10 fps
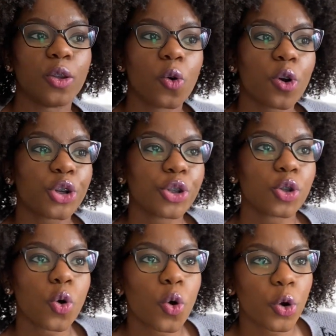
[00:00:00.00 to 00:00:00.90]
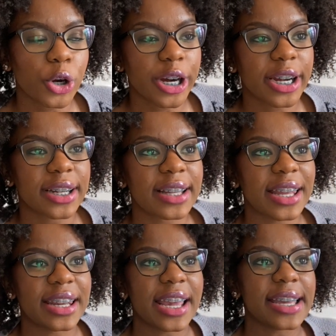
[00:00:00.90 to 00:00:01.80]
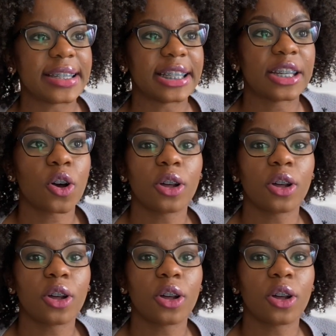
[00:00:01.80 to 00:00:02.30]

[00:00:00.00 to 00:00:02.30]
Lord, Lord, and they did